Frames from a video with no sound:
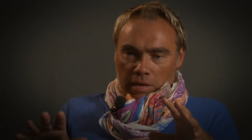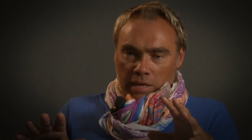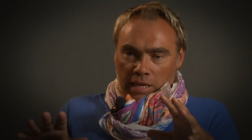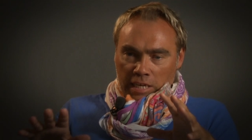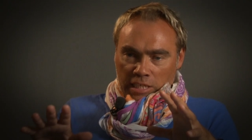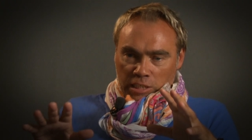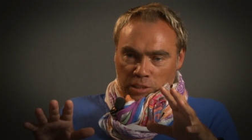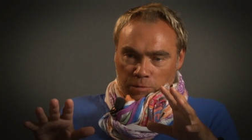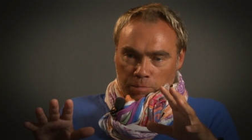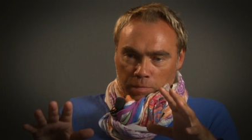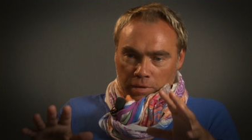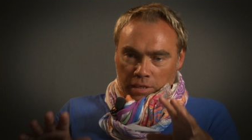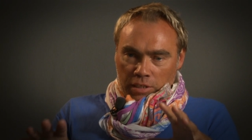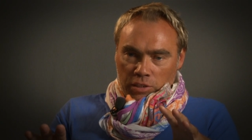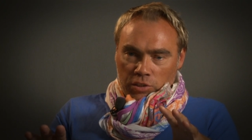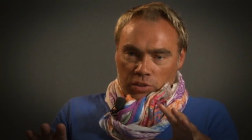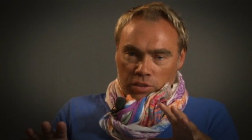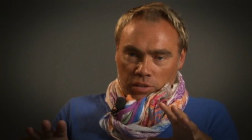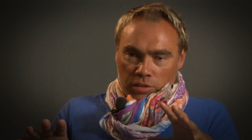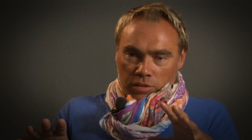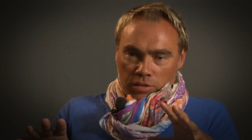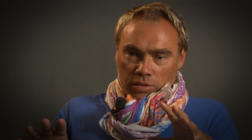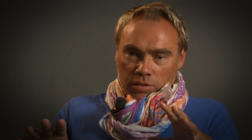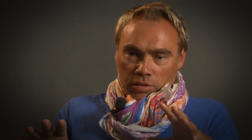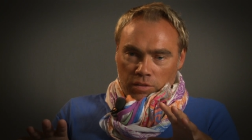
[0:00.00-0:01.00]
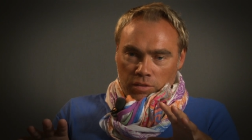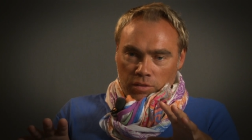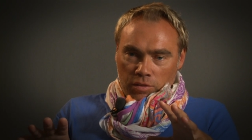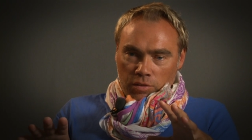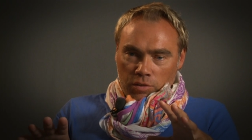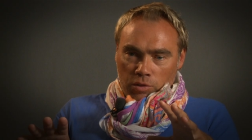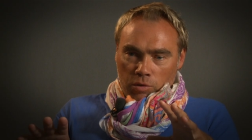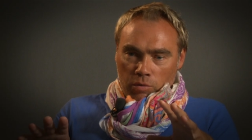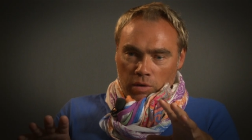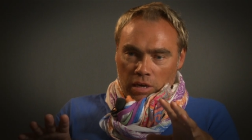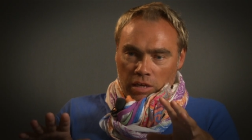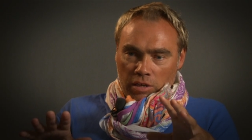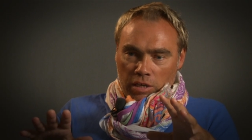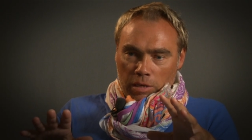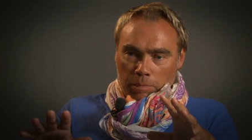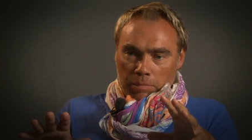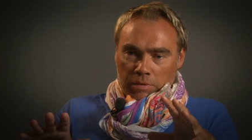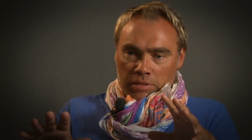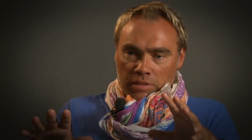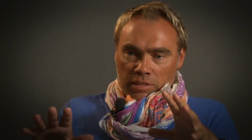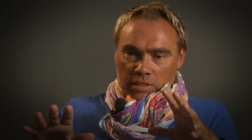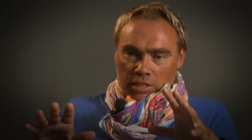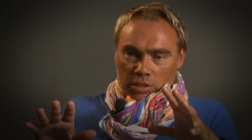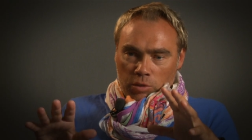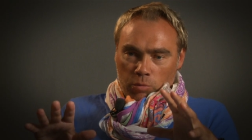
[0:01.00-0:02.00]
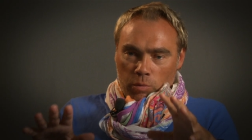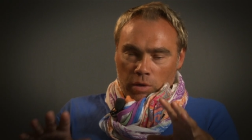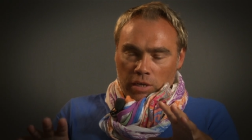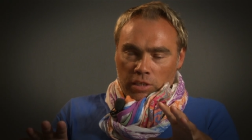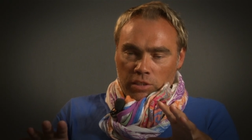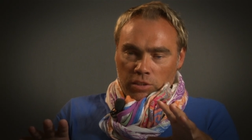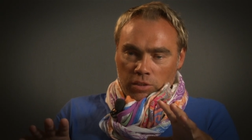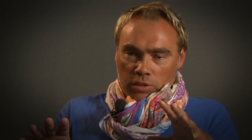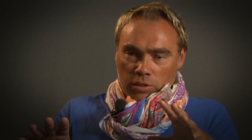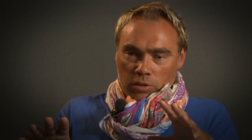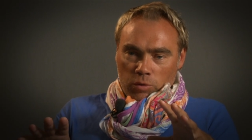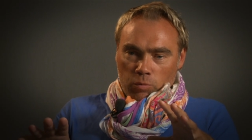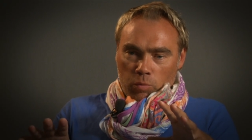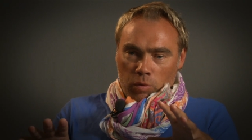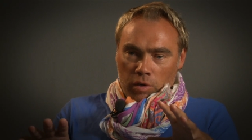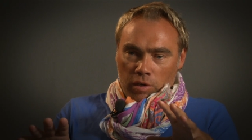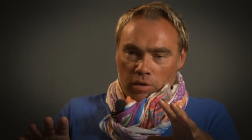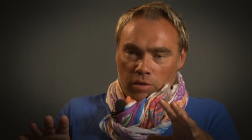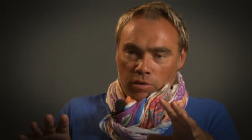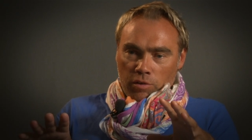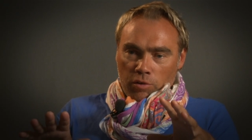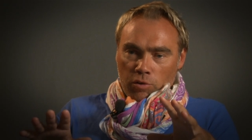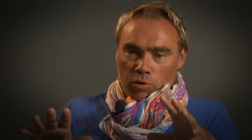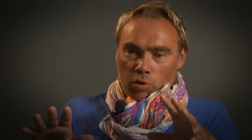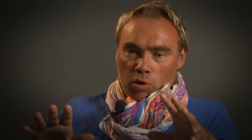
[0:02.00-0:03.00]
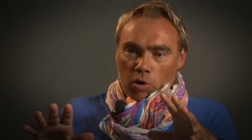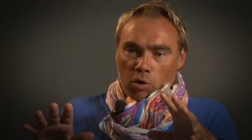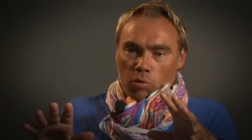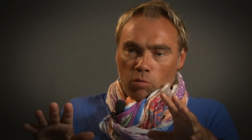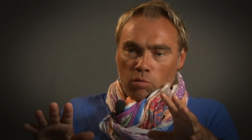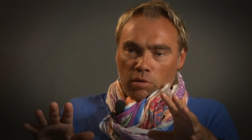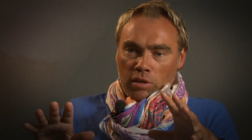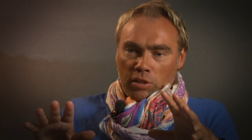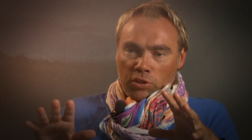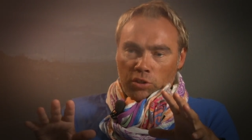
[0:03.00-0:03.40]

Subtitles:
expeditions you end up in situations where your only